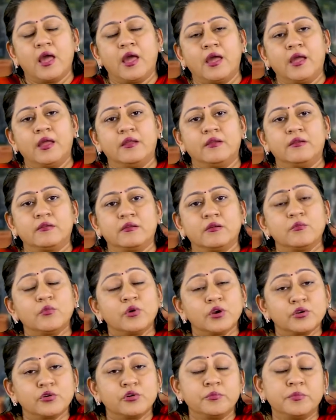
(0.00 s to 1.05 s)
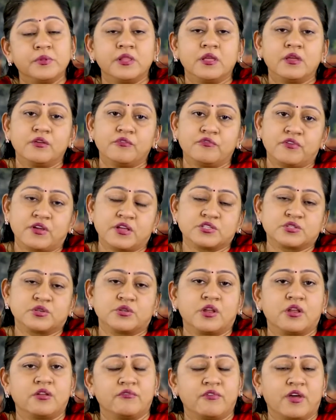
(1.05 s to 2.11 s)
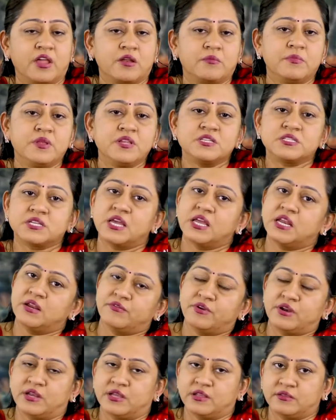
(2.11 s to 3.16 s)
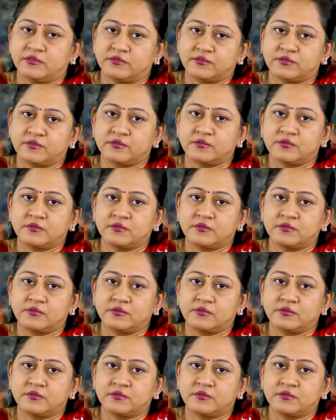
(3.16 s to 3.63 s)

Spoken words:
and what could be the effects on environment and our health.